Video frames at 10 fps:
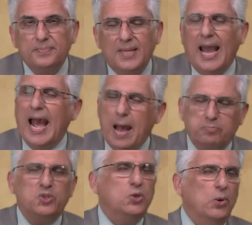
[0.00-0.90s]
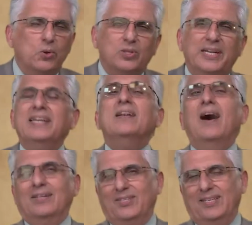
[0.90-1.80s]
Absolutely
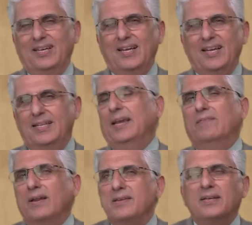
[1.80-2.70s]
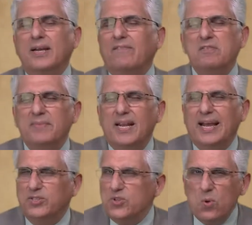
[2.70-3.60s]
not. The Iranian government has
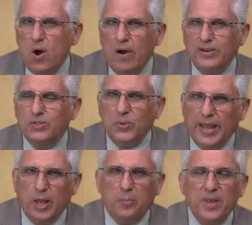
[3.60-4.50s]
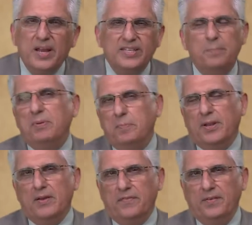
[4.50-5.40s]
no heart to help the people
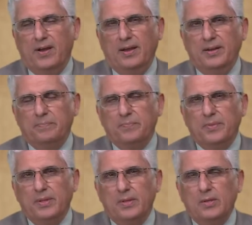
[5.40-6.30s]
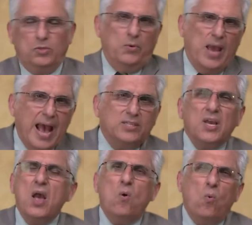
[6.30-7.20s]
of Iran. So you ask,
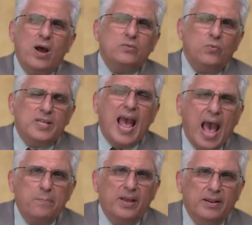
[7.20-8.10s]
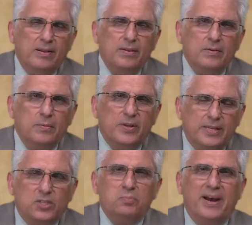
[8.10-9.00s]
what would happen with
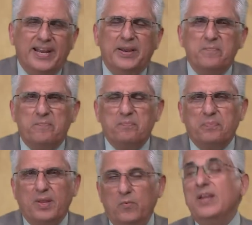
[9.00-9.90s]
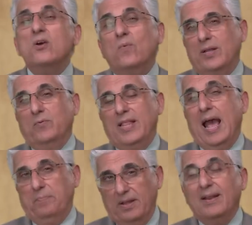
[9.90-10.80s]
this money? We know what would
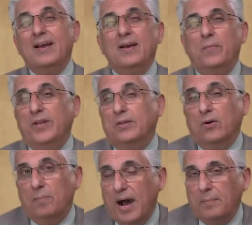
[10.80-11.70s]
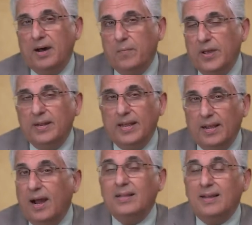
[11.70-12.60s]
happen with Obama when they
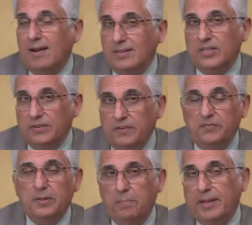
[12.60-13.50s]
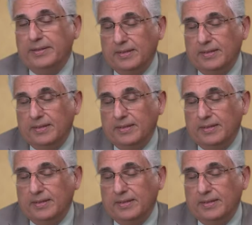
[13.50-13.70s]
got $150 billion.